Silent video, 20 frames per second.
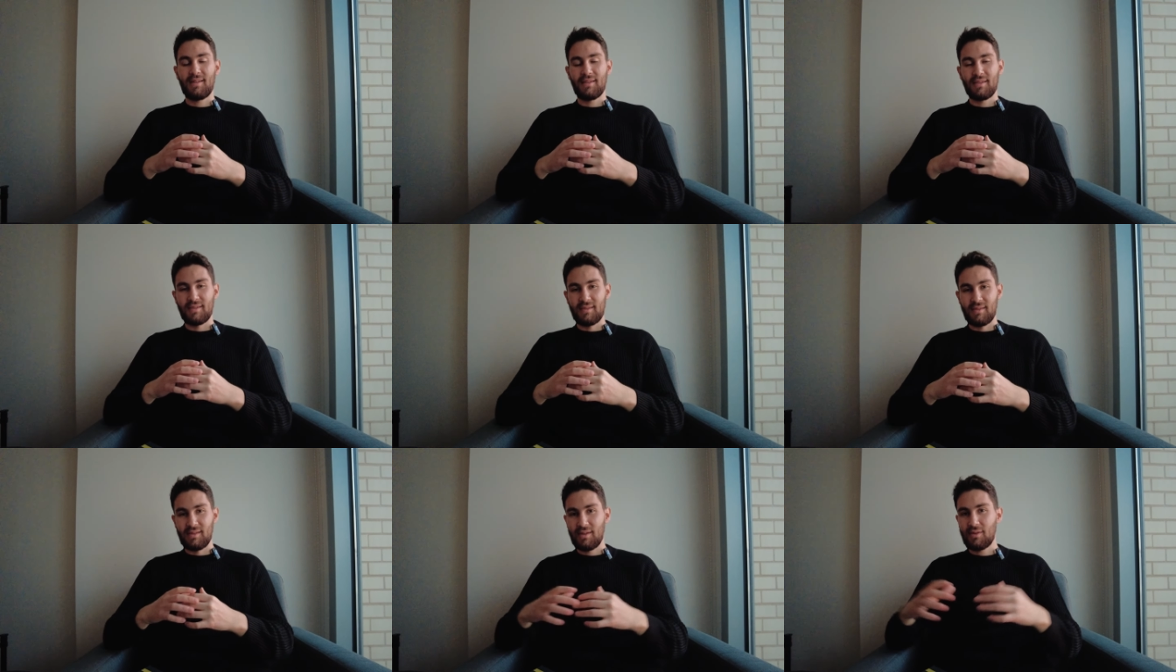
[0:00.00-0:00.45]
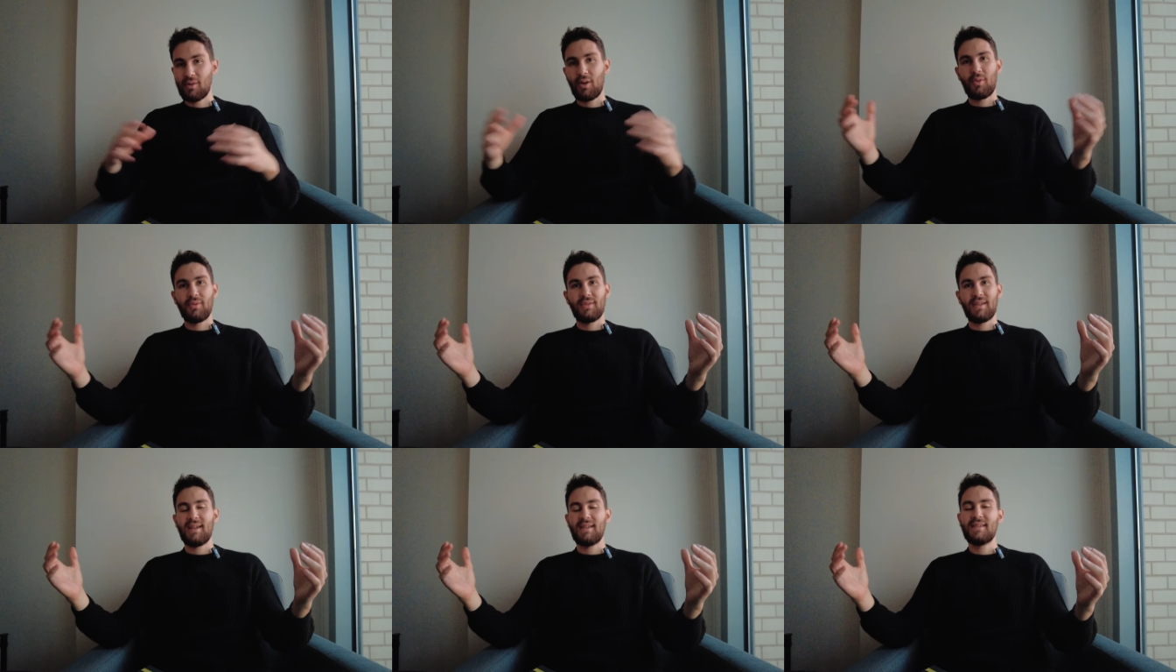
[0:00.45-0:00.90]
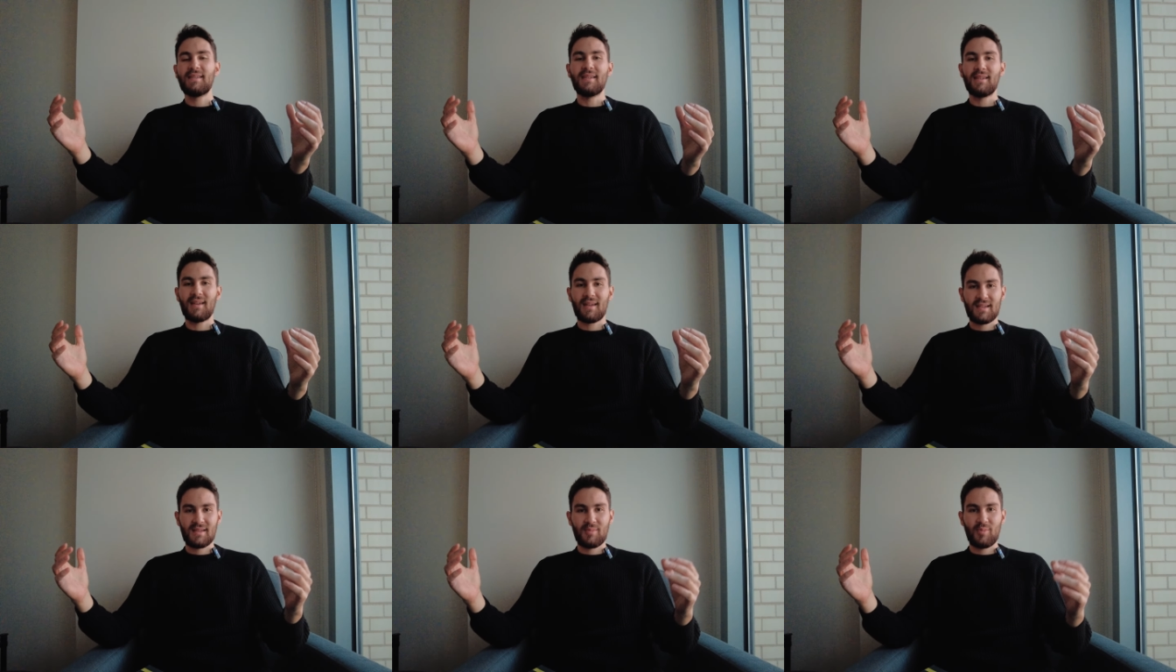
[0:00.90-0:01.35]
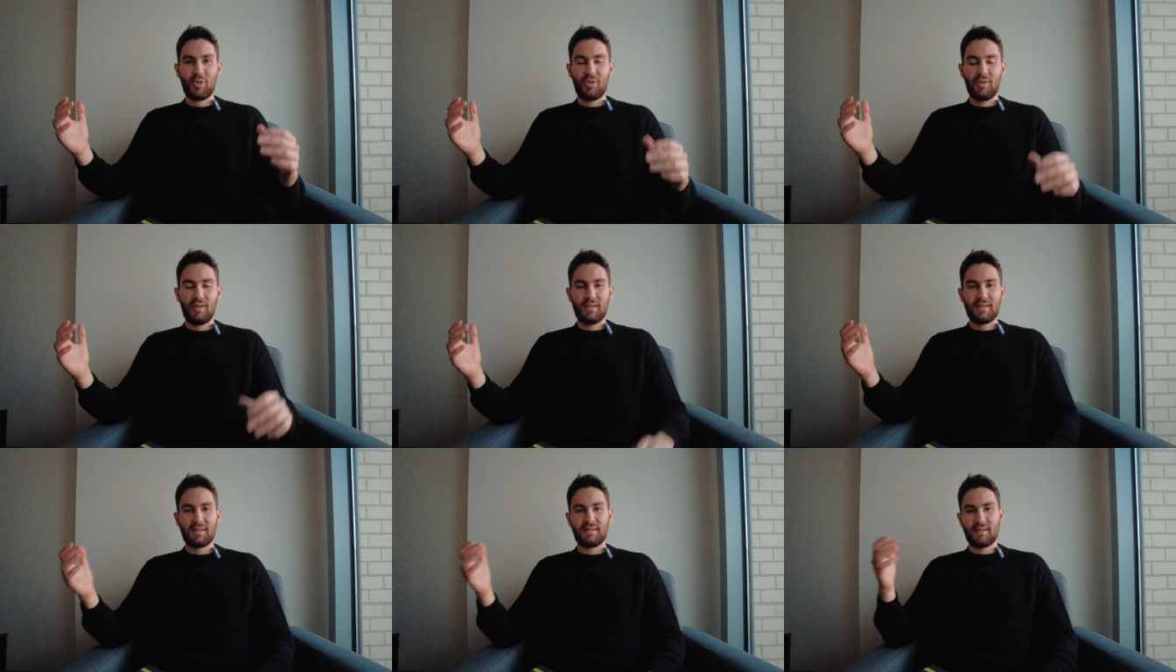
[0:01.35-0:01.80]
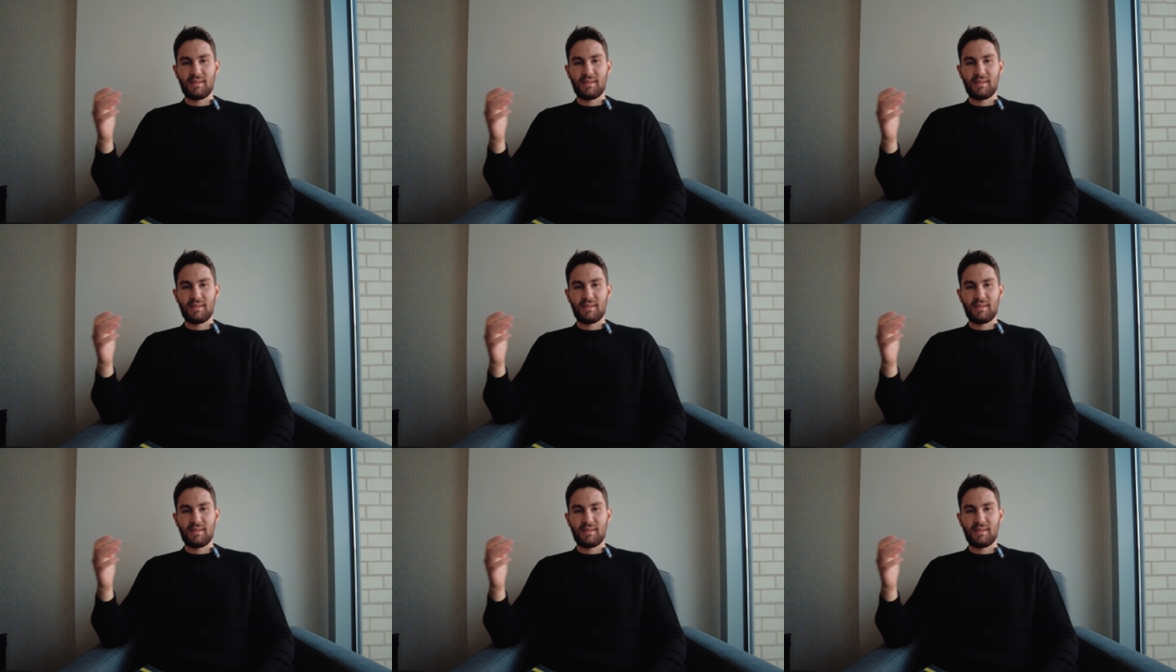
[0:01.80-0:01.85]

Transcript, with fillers: zero dating experience.